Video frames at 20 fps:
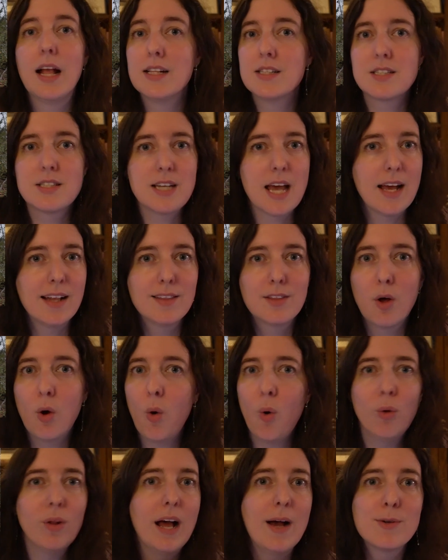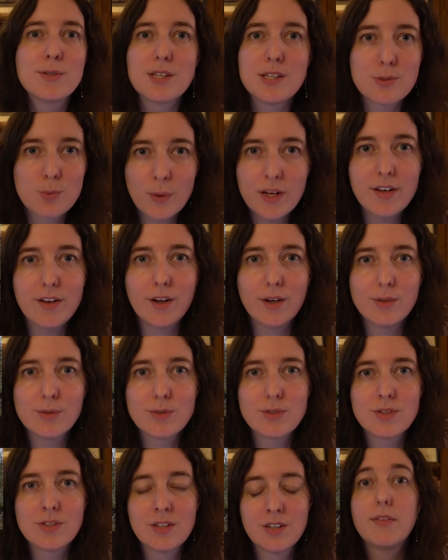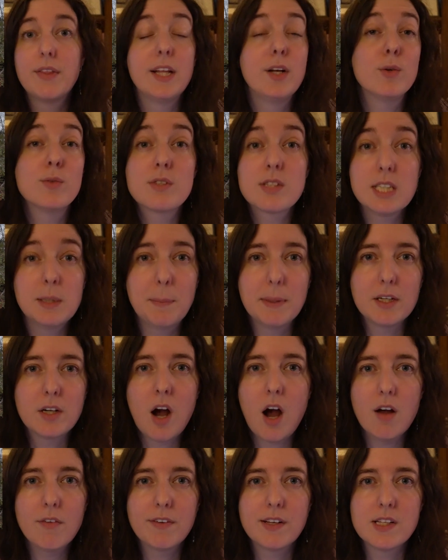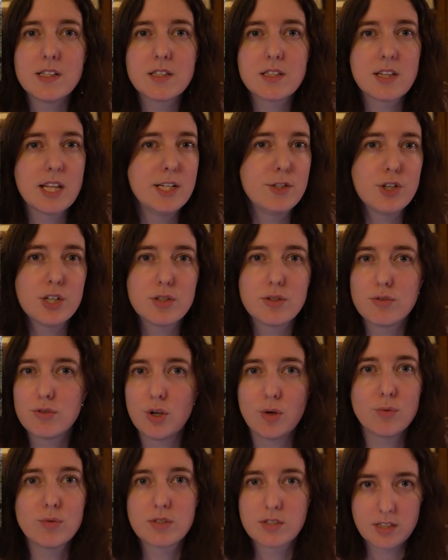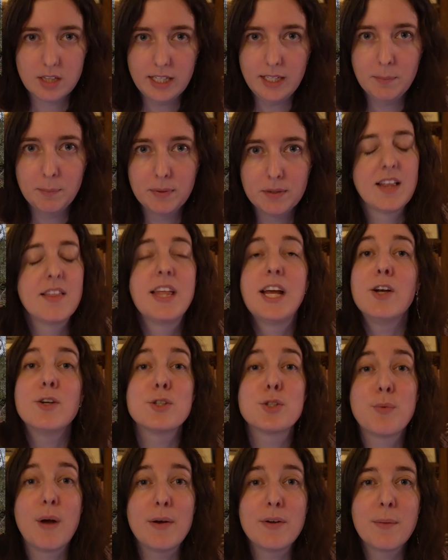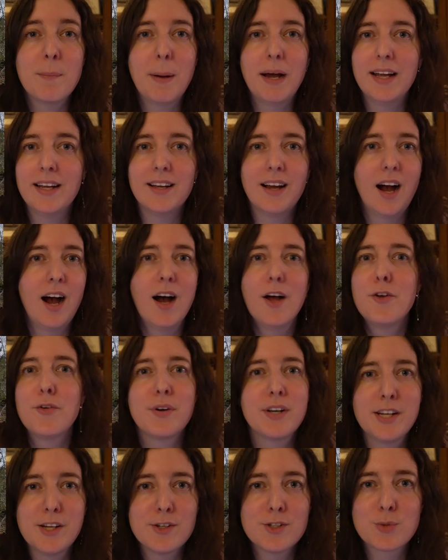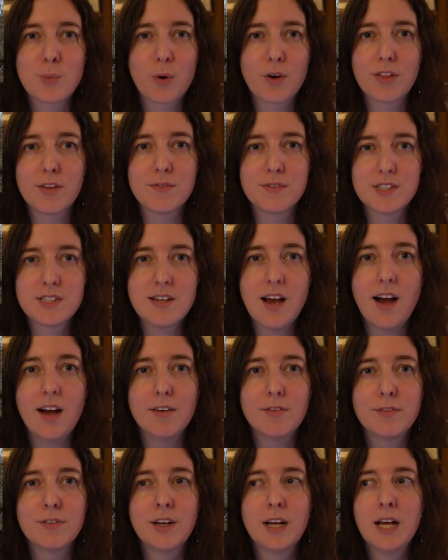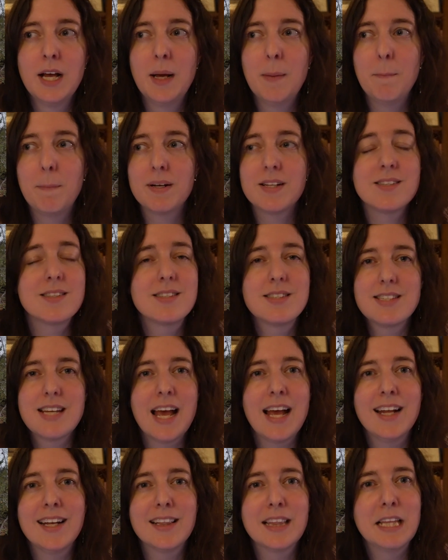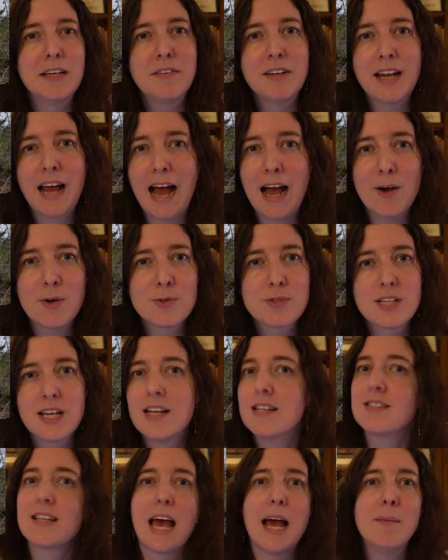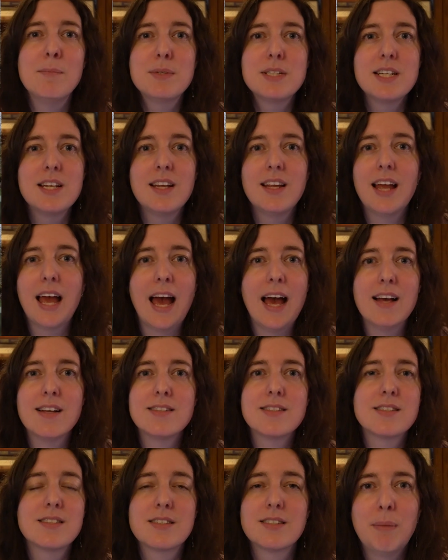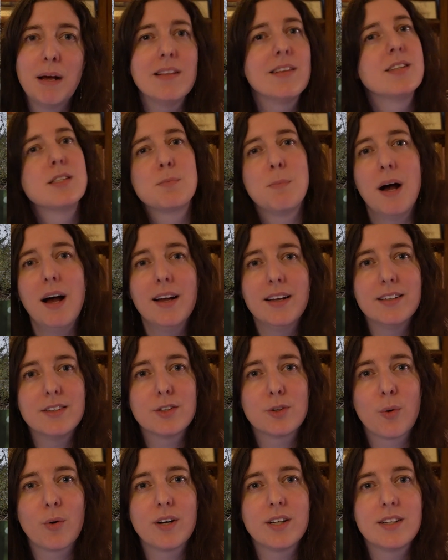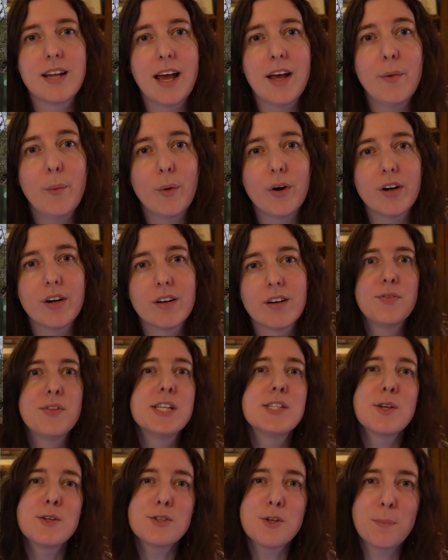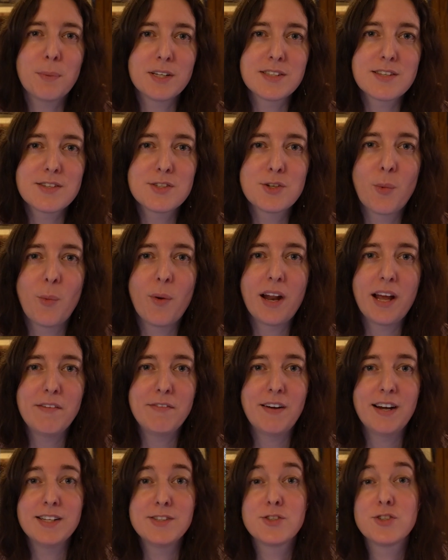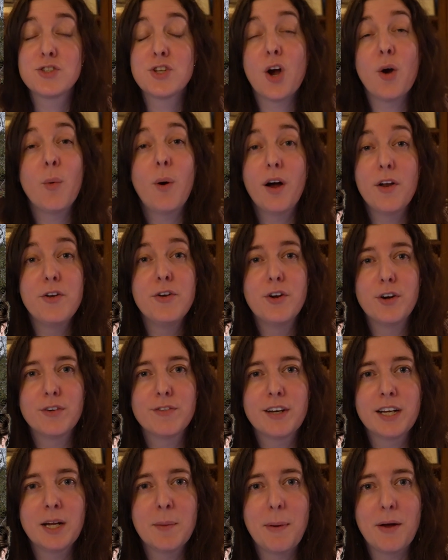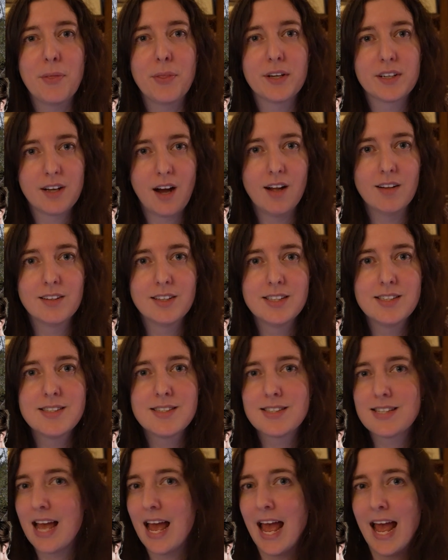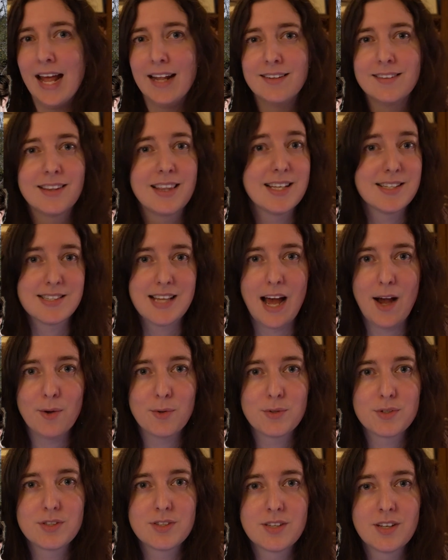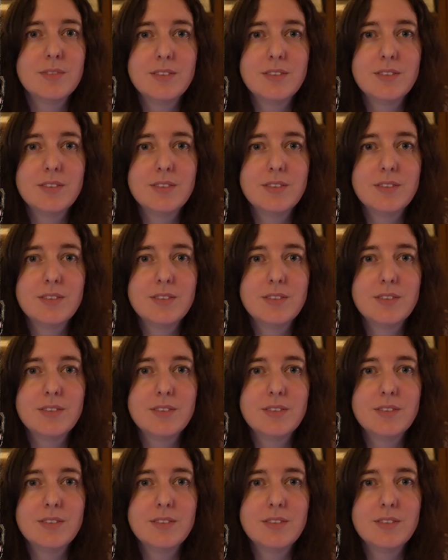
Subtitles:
Instead, the whole house is windows. They don't sleep in coffins, they just don't sleep. They aren't surrounded by 100 years worth of stuff, but instead live in a house as empty as Bella's mind, according to Edward. This also brings us to what I find so unnerving about the Cullens and this house.